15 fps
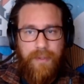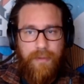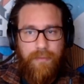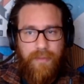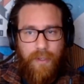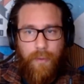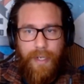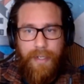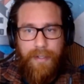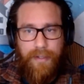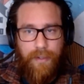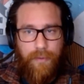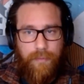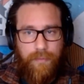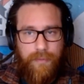
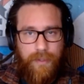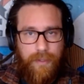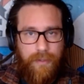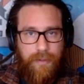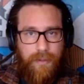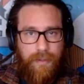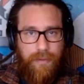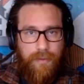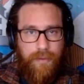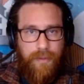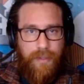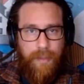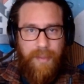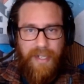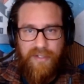
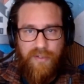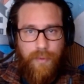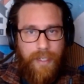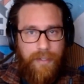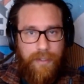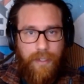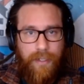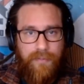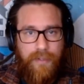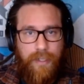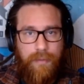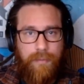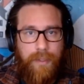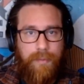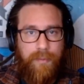the best way that I've
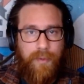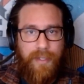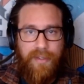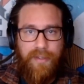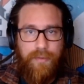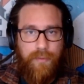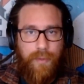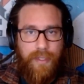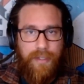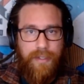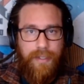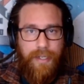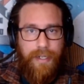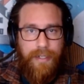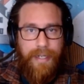come up with
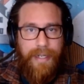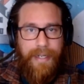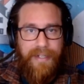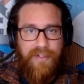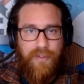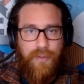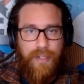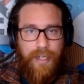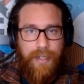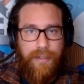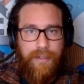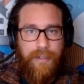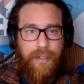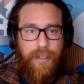how to handle that,